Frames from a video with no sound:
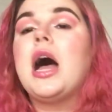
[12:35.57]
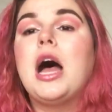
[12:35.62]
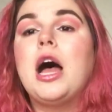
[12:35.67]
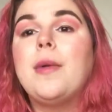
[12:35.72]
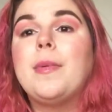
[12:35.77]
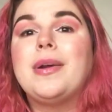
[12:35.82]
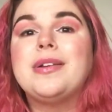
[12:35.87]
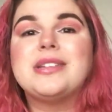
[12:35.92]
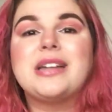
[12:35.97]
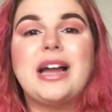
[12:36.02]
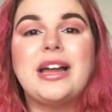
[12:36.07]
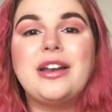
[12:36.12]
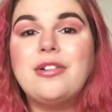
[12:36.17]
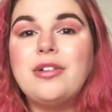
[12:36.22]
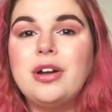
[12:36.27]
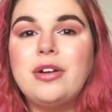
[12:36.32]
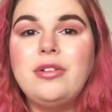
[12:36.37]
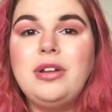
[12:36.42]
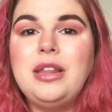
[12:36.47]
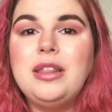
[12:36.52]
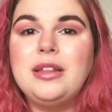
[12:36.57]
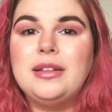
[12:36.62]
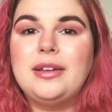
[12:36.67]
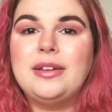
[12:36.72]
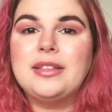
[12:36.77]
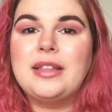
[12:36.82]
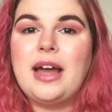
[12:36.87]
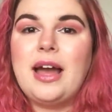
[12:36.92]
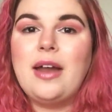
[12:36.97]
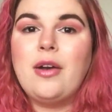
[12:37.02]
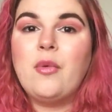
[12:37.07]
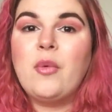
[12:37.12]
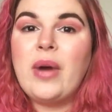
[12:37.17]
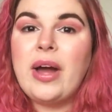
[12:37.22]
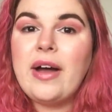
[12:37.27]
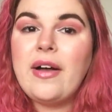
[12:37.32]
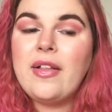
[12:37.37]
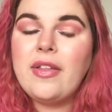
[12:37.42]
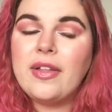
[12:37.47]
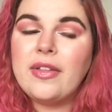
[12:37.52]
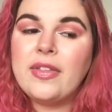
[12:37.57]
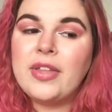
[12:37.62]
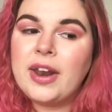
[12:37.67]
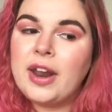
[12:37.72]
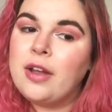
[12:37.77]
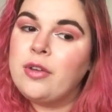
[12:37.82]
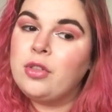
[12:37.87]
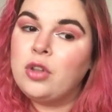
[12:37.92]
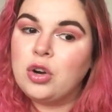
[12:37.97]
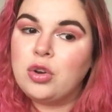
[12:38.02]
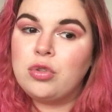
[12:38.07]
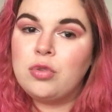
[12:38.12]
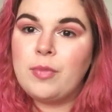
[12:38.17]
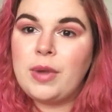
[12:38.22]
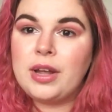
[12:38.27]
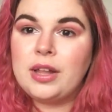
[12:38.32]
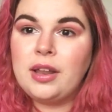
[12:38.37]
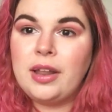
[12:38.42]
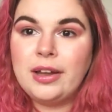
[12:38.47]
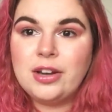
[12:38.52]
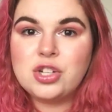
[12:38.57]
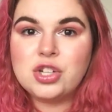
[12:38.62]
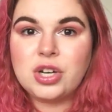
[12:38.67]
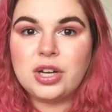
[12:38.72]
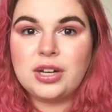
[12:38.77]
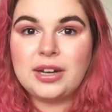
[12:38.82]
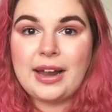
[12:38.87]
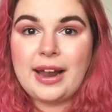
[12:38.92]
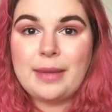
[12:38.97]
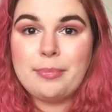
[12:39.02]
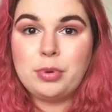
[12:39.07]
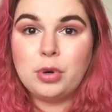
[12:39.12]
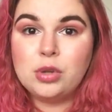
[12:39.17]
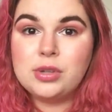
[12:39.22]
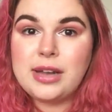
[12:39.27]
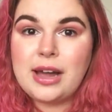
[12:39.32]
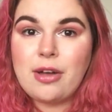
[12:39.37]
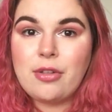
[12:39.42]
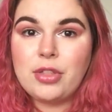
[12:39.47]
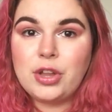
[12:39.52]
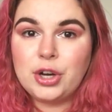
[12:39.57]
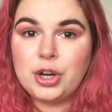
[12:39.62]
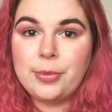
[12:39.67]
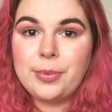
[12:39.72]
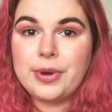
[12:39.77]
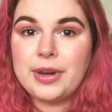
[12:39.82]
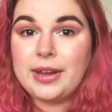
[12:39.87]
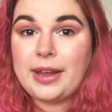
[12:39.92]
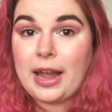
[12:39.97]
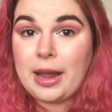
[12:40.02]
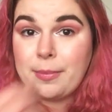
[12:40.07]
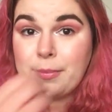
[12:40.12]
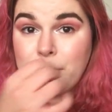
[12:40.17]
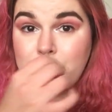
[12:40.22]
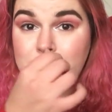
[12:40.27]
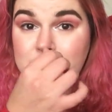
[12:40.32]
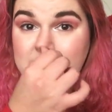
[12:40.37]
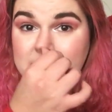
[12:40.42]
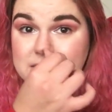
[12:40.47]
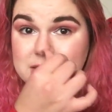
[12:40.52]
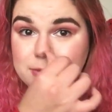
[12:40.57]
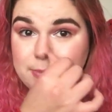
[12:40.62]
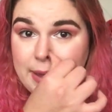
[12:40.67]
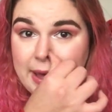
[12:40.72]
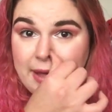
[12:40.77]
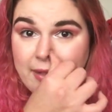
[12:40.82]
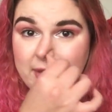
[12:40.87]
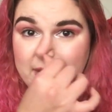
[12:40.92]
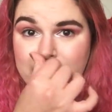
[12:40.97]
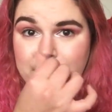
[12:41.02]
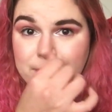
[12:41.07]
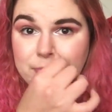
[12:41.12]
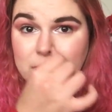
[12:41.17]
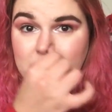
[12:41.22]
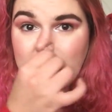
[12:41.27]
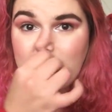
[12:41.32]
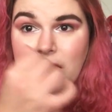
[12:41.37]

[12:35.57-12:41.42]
And I was like, I don't own anything like that. Well, then I looked through my collection and I pulled out the Urban Decay Moondust palette.